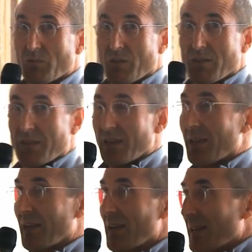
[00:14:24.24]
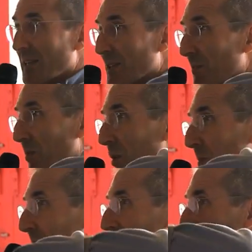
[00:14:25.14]
with the
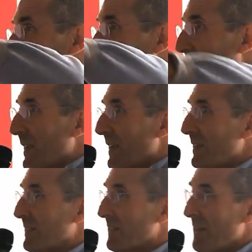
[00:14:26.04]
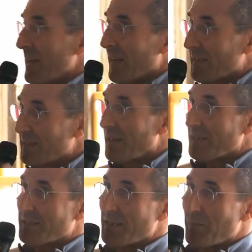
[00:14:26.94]
disemployment of attorneys, it's
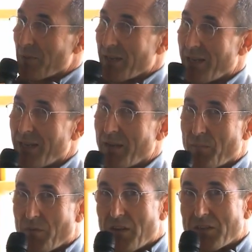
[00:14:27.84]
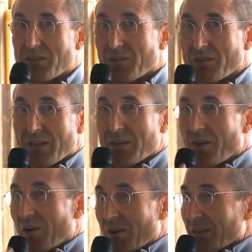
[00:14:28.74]
not simply professors and
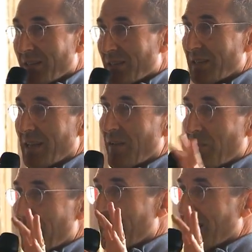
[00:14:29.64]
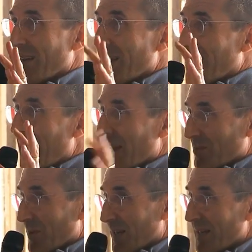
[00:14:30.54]
artists that have been
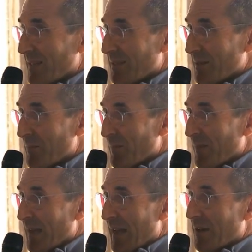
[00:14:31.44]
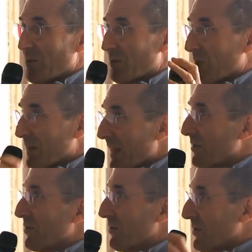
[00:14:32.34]
casualized and whose
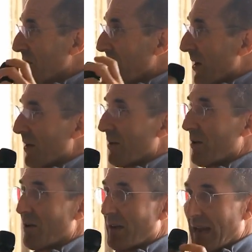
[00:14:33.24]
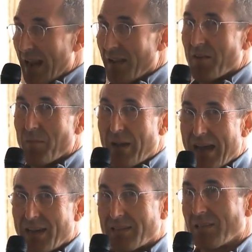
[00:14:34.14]
credentials no longer gain them
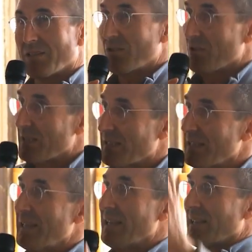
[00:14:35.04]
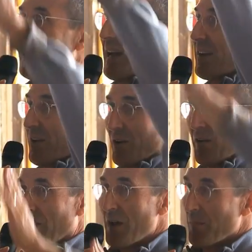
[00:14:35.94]
access to this neat ladder
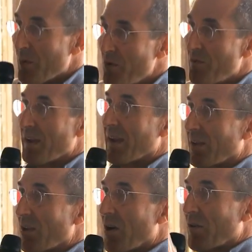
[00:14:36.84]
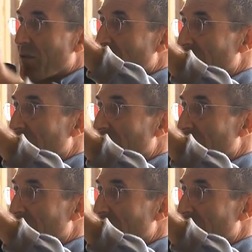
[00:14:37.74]
of moving along through